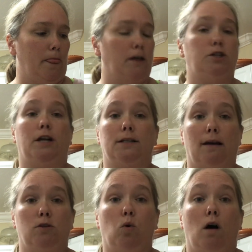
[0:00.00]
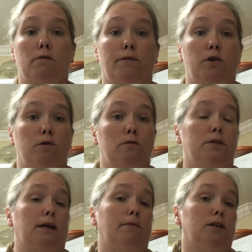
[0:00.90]
She does have 12 if you
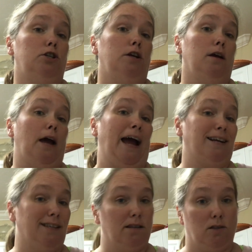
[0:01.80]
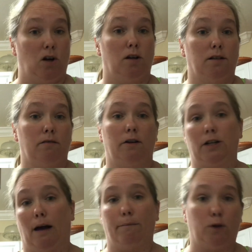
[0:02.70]
use the MSG accent salt,
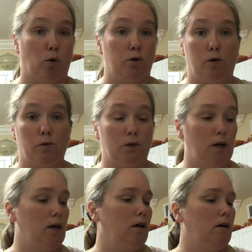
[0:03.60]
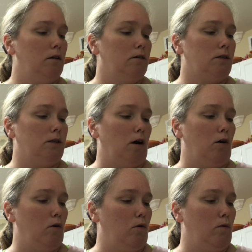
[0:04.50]
which I don't use.
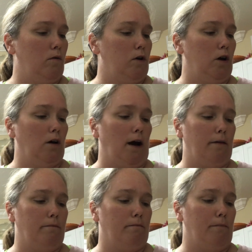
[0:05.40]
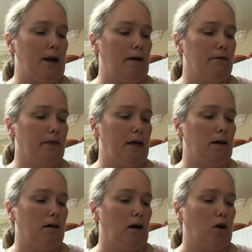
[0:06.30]
So but I would
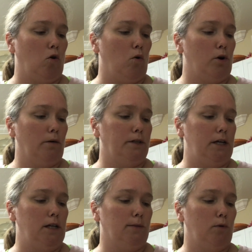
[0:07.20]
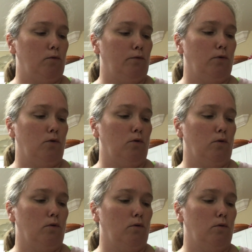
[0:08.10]
think 1/4
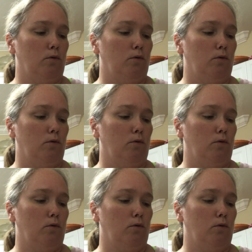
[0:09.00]
teaspoonful